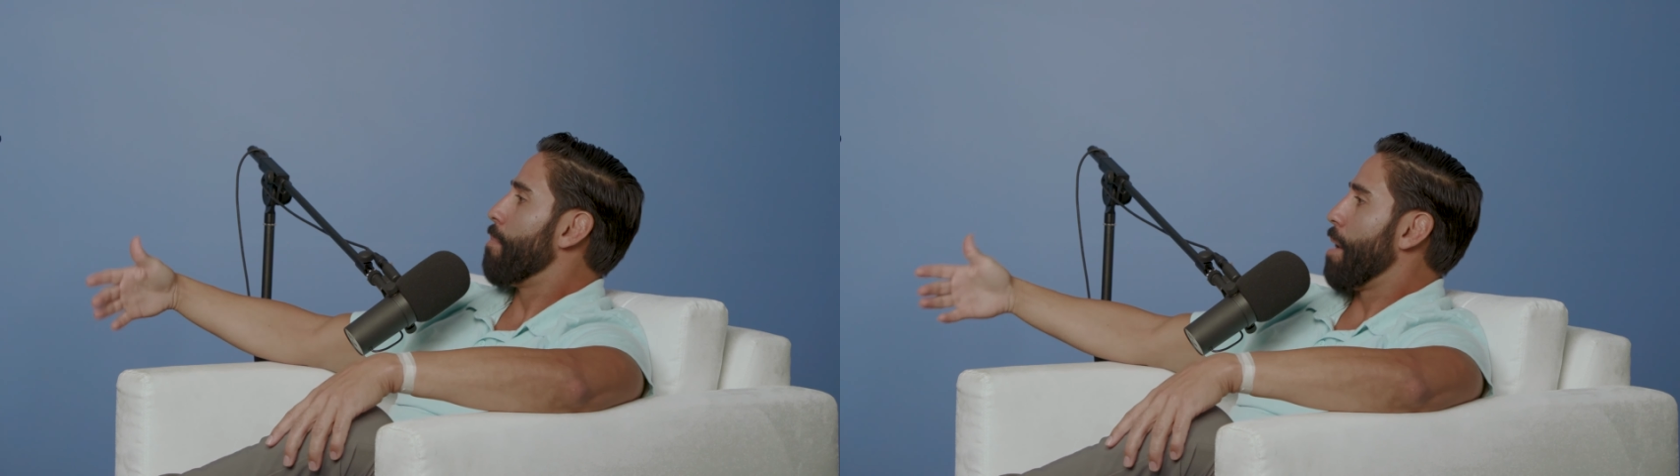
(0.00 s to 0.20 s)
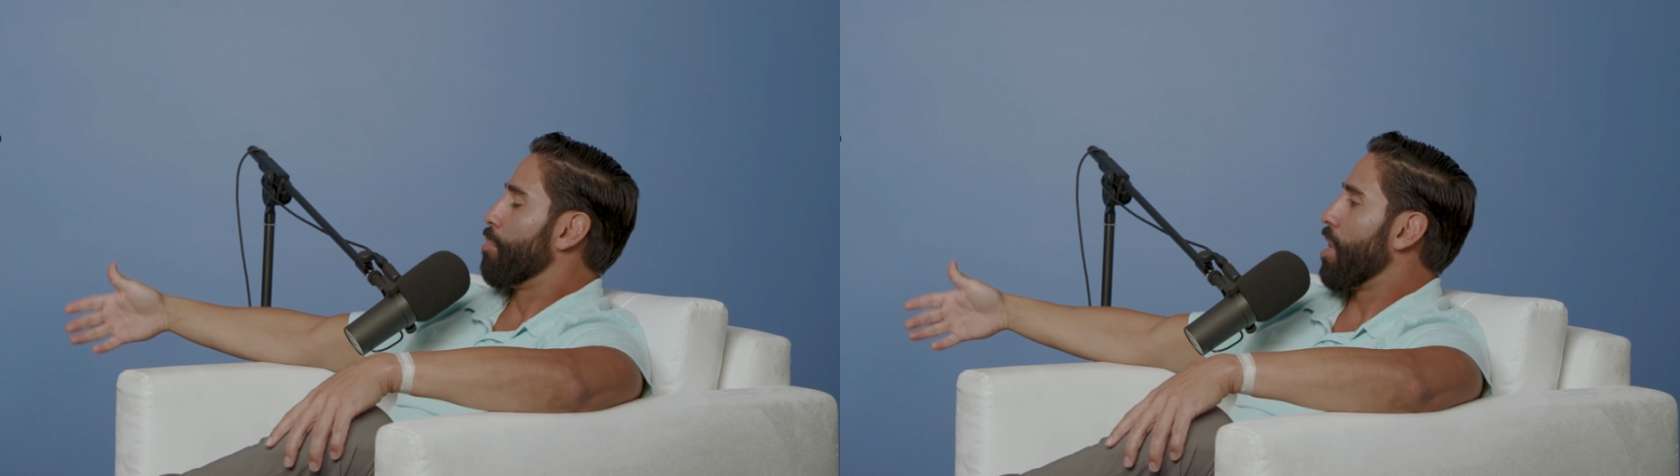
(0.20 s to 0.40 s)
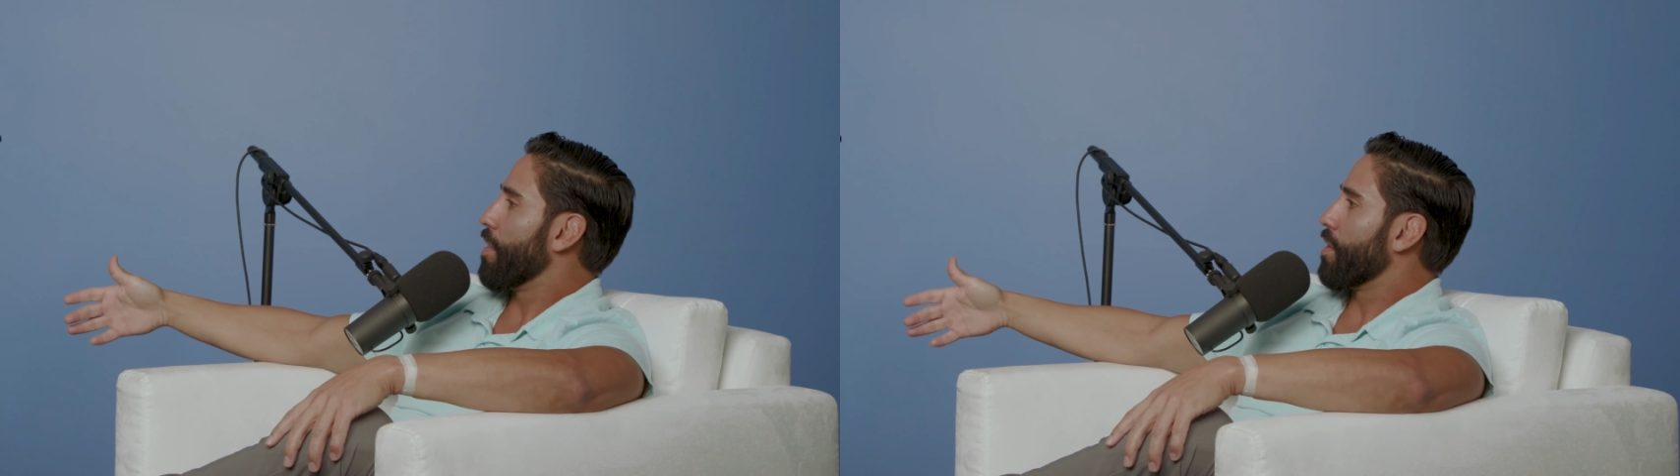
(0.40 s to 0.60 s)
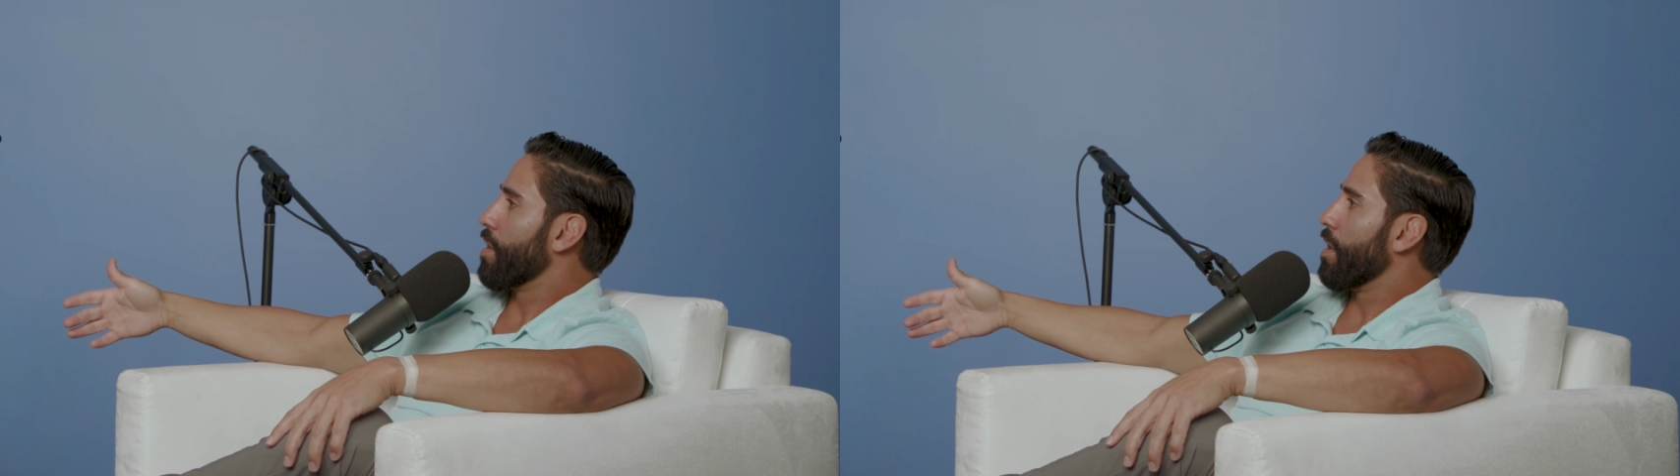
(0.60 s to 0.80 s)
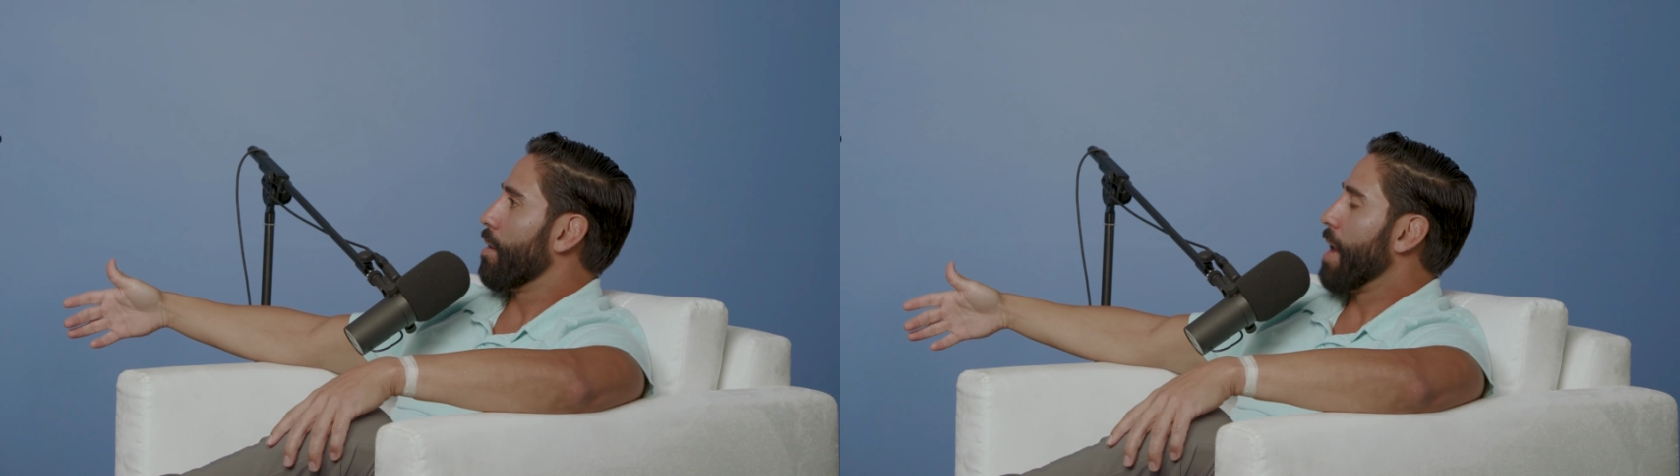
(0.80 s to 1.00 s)
My
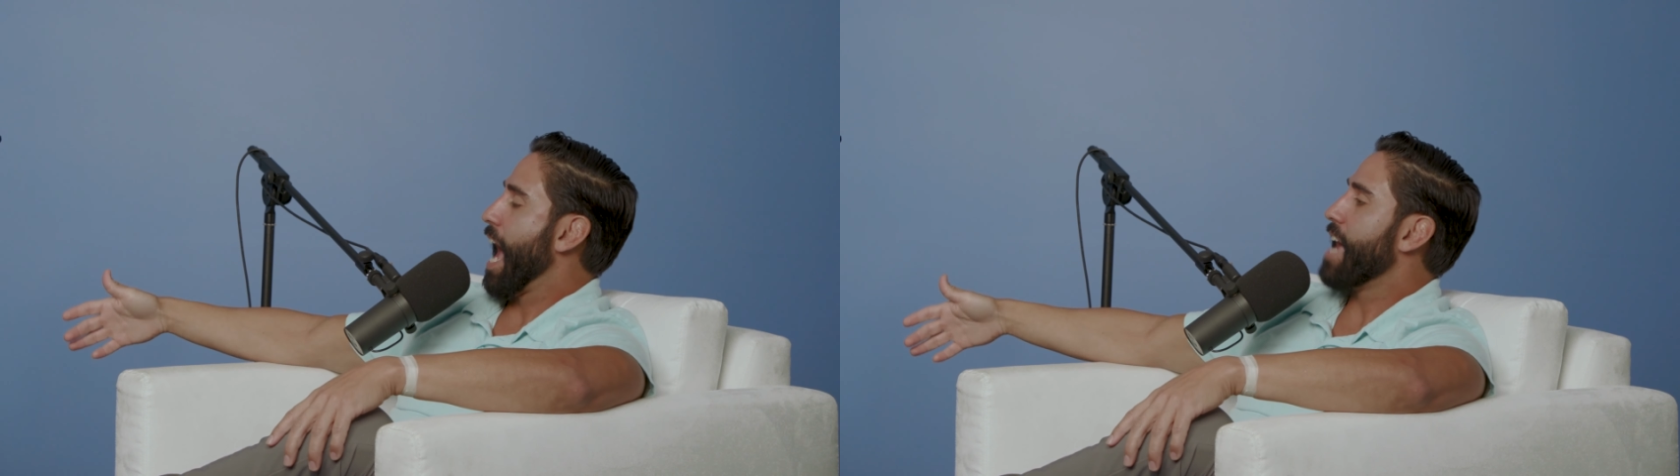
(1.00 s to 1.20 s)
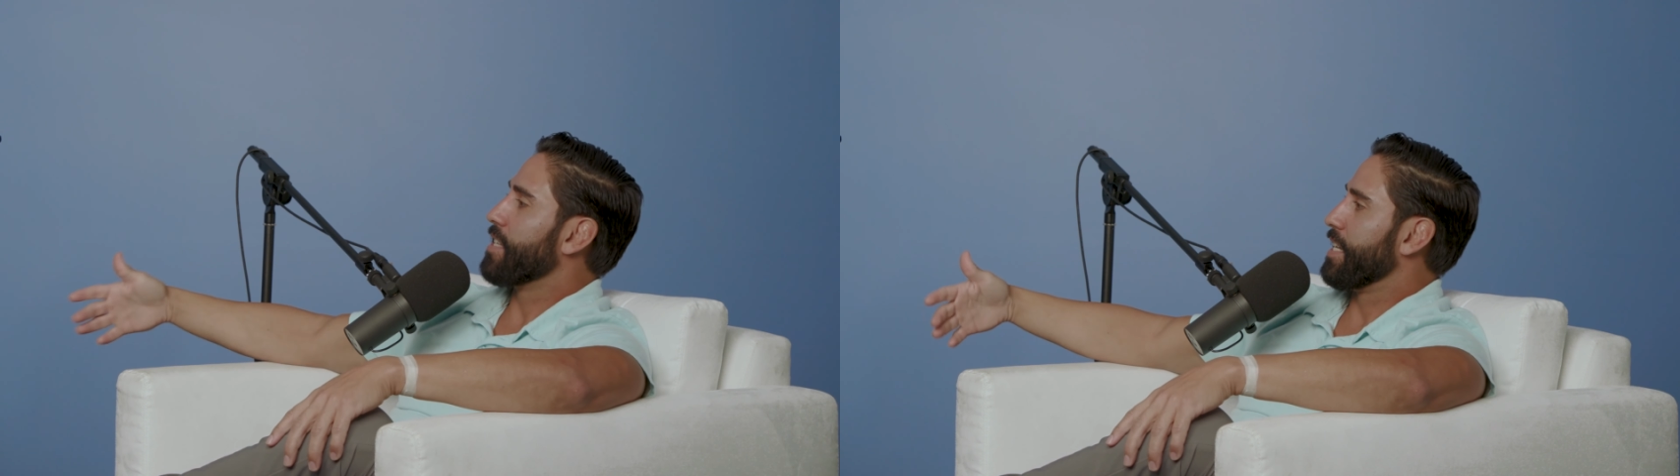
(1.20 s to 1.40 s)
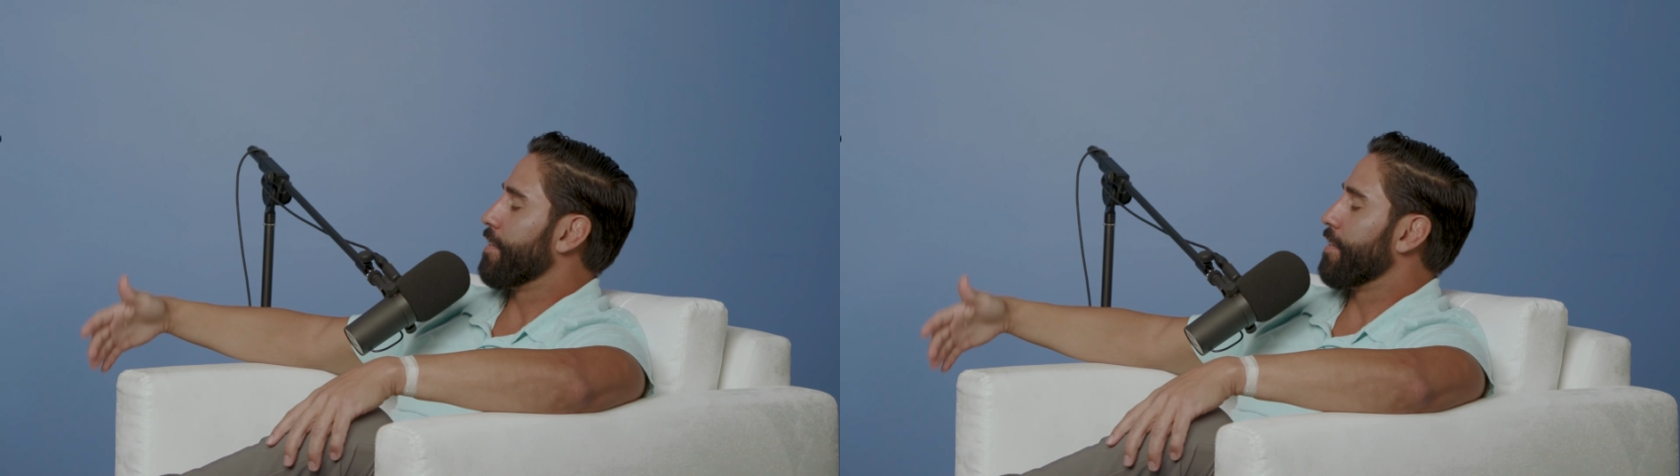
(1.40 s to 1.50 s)
brother has a